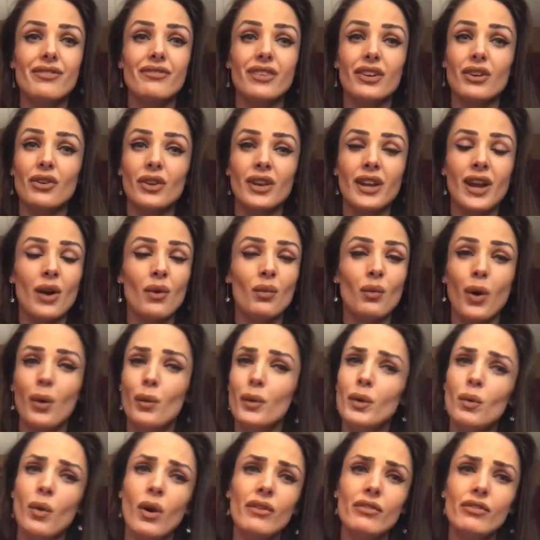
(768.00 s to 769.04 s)
figuring out what
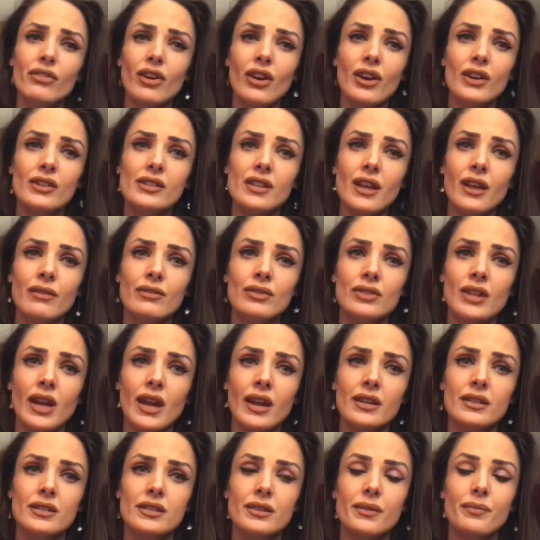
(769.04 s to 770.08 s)
we want for ourselves
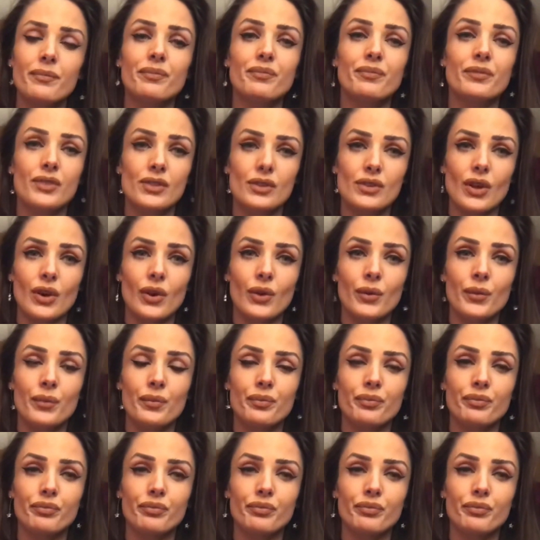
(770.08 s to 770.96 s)
next. So,